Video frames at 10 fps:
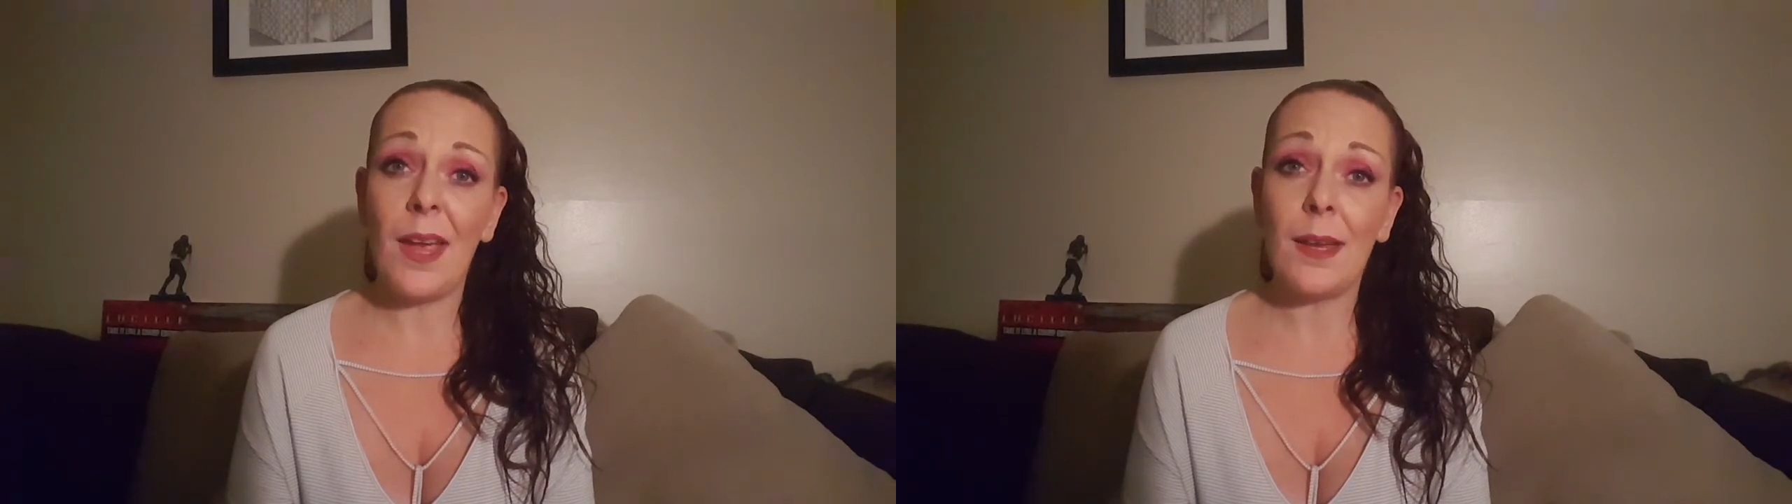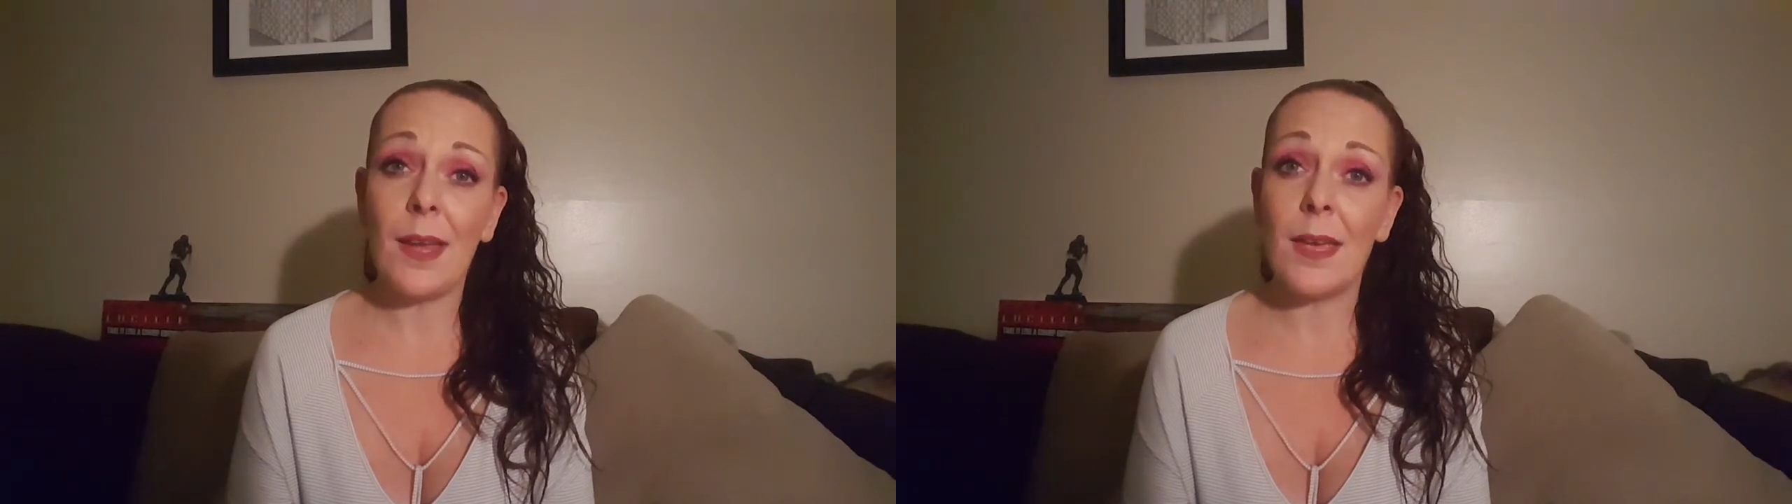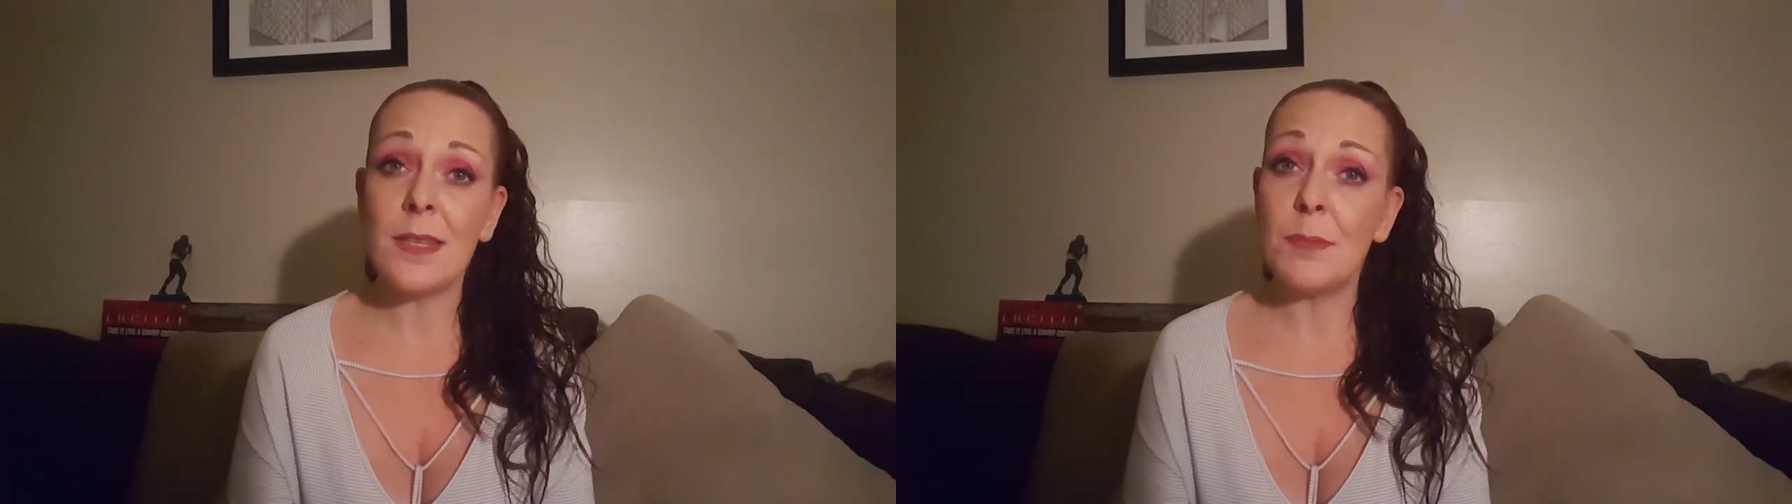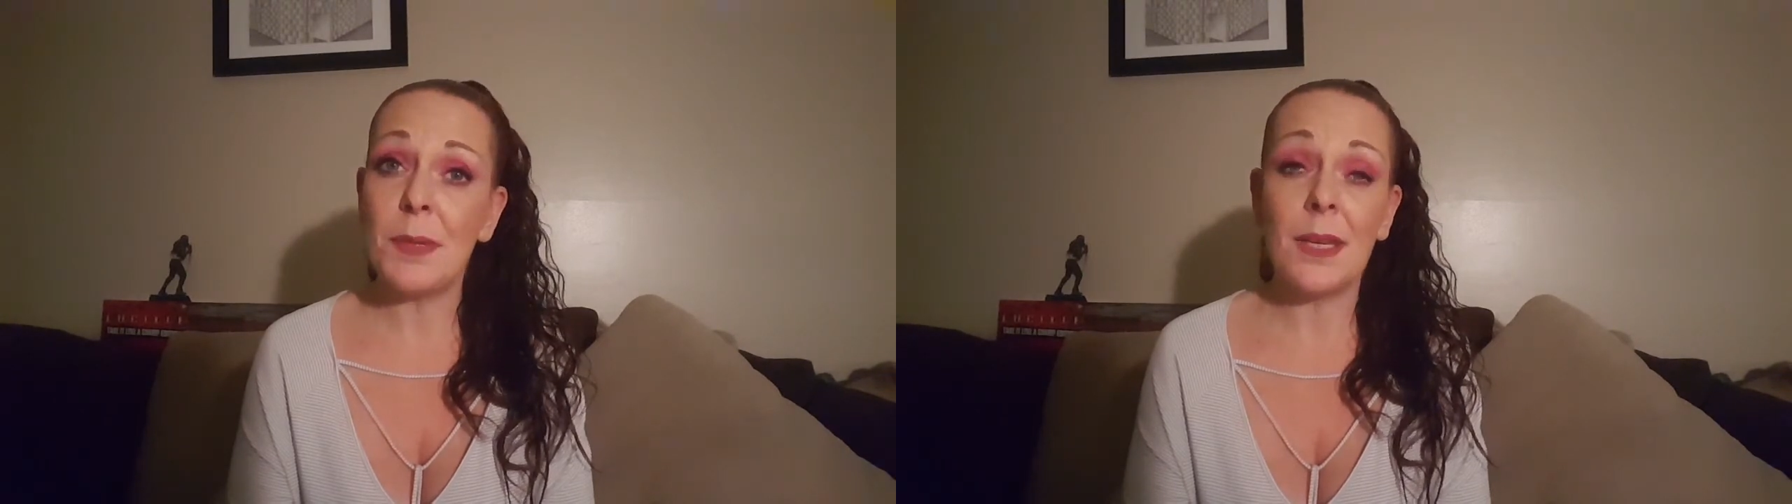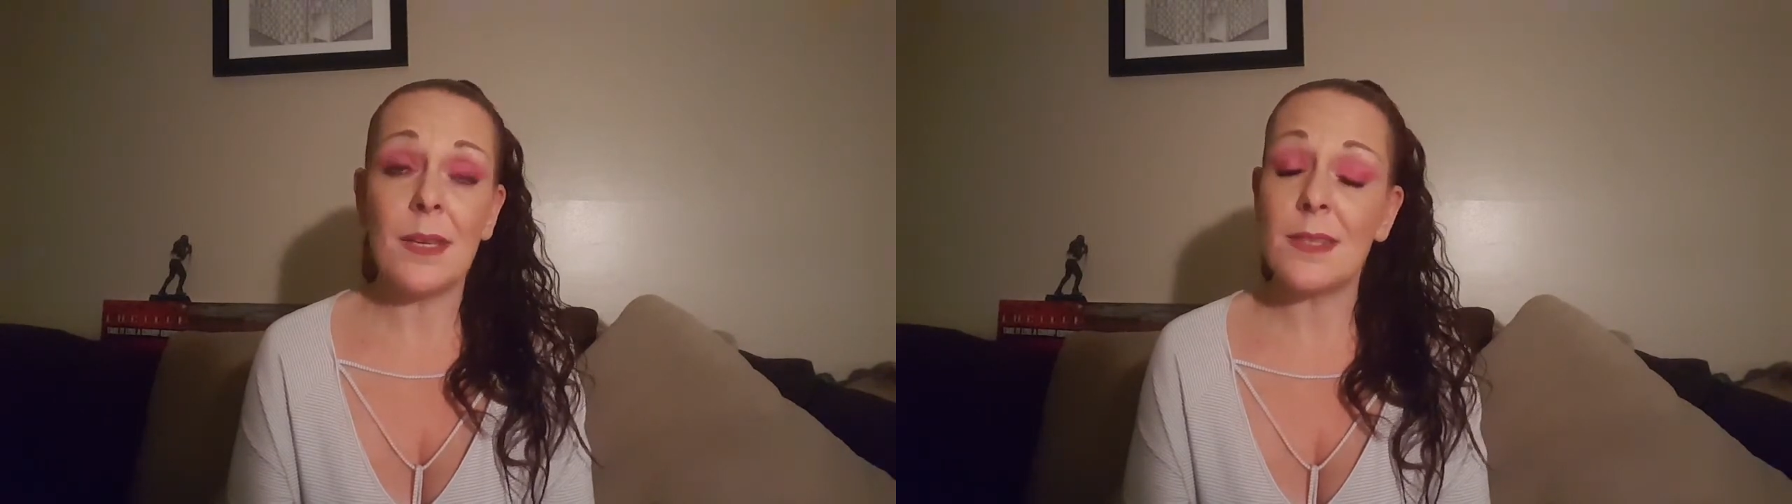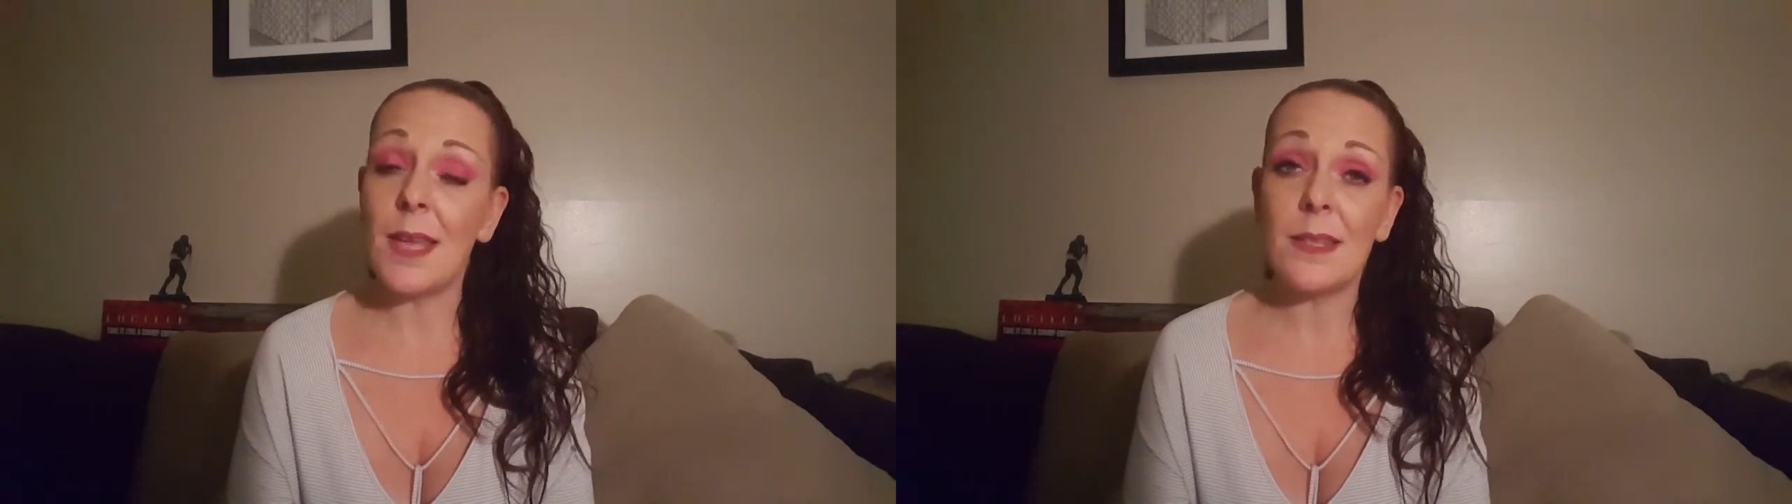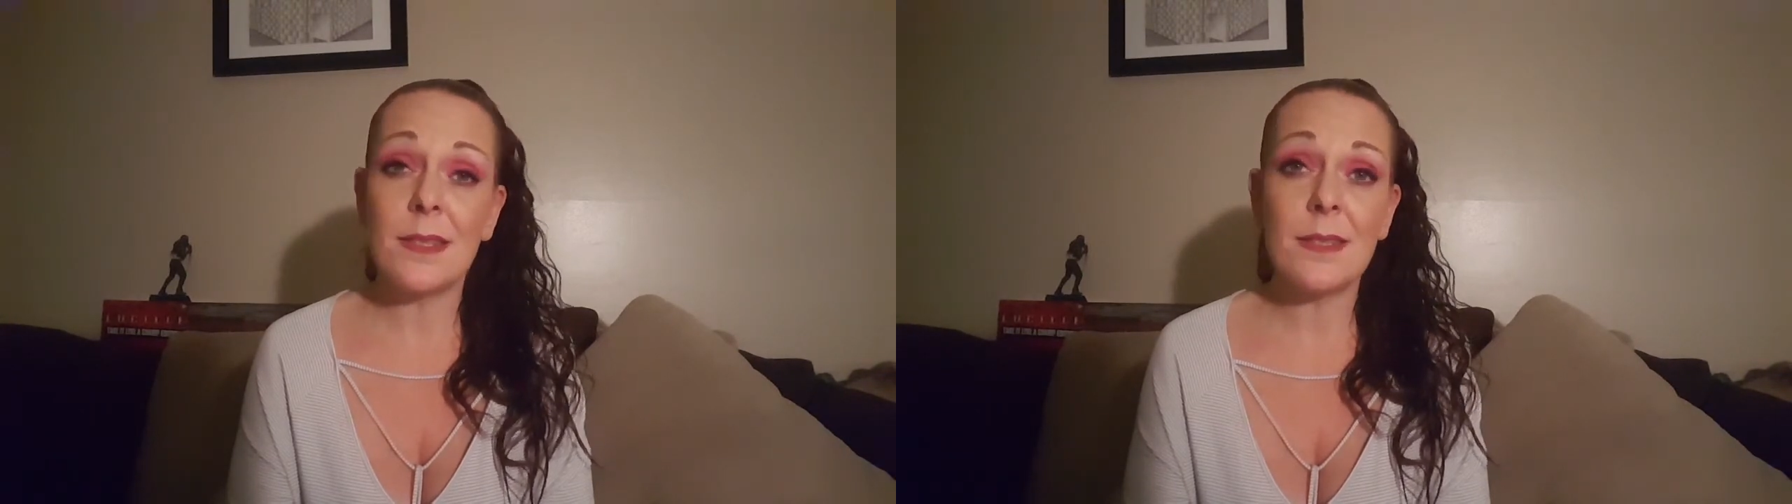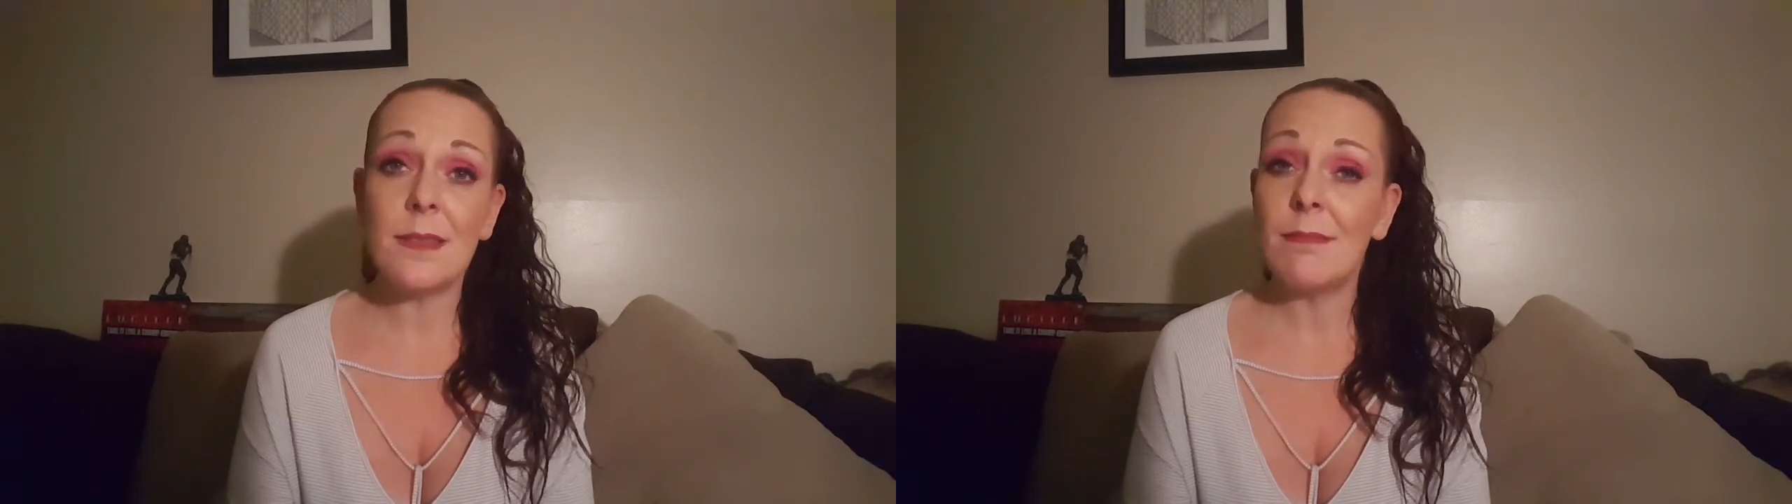I guess, because that